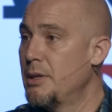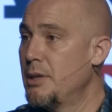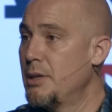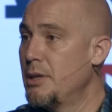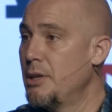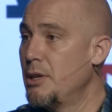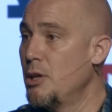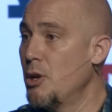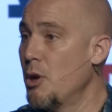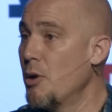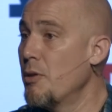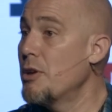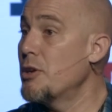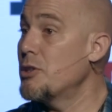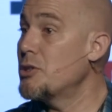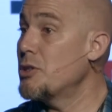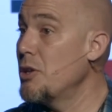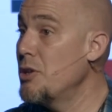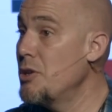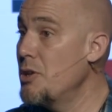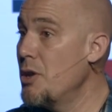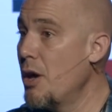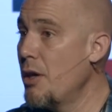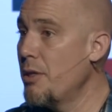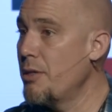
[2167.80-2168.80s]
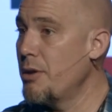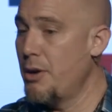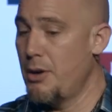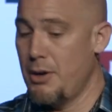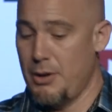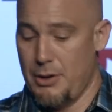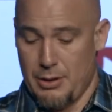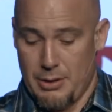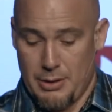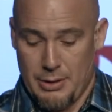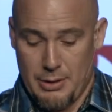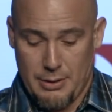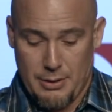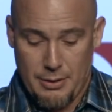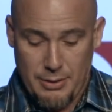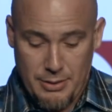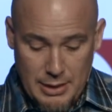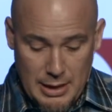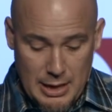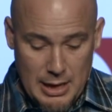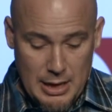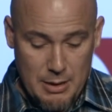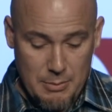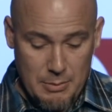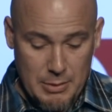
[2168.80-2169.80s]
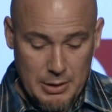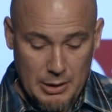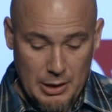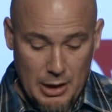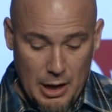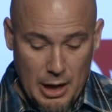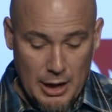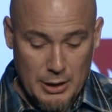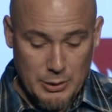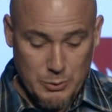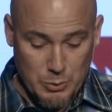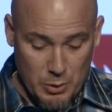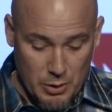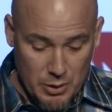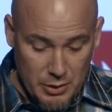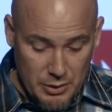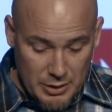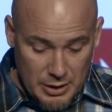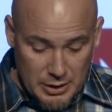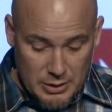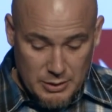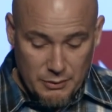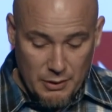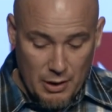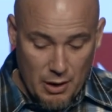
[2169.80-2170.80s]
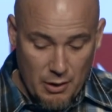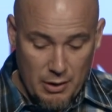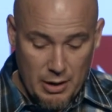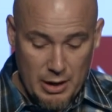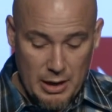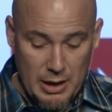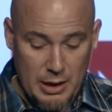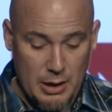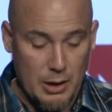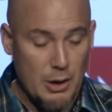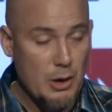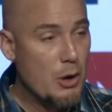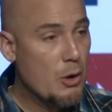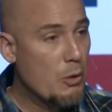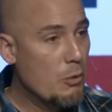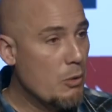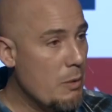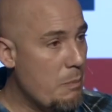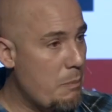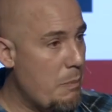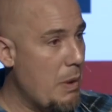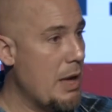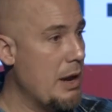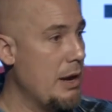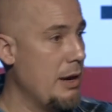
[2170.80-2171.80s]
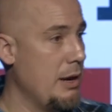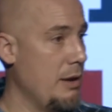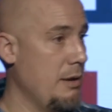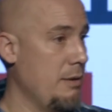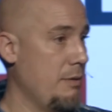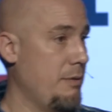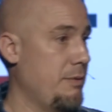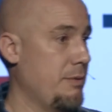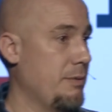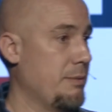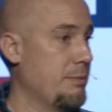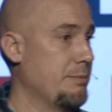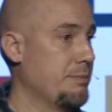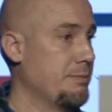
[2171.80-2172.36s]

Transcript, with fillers: You know, there's another theme in God's word that's very repetitive